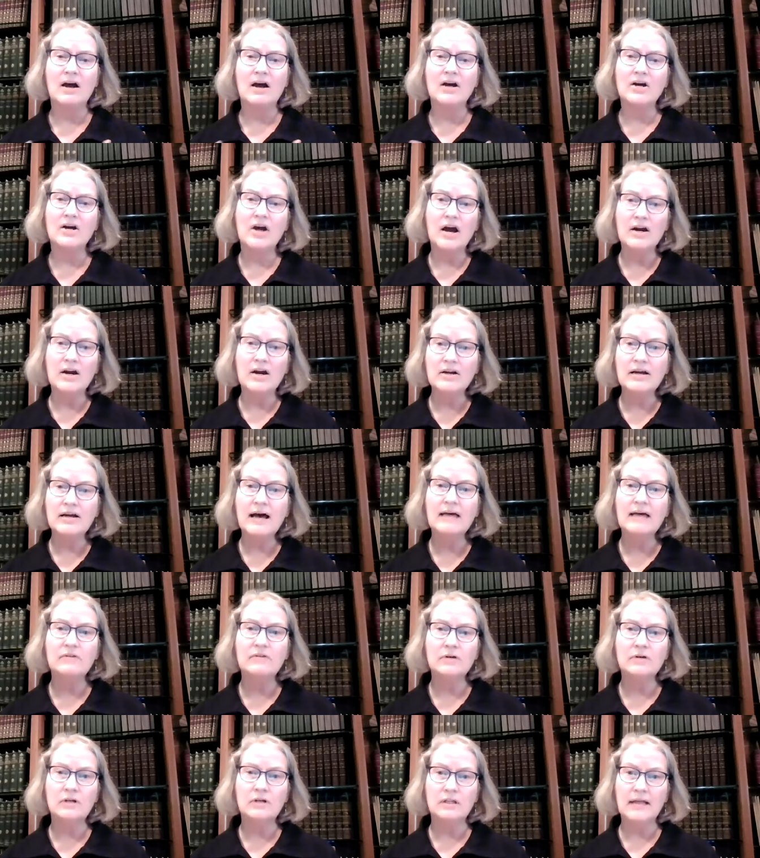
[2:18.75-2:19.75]
our
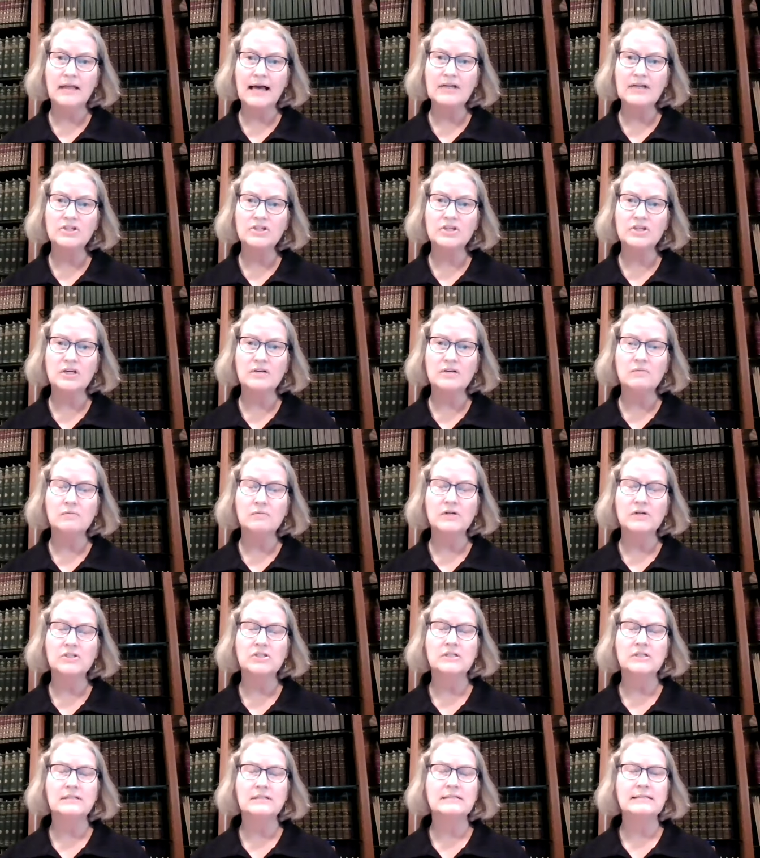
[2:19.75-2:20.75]
archival collection,
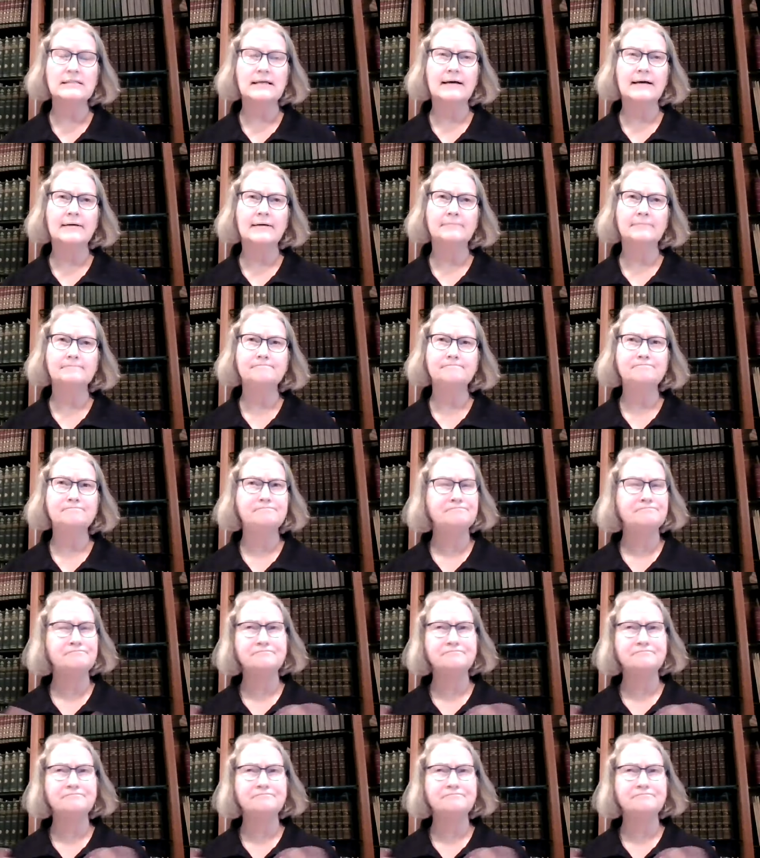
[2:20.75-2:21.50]
which is um,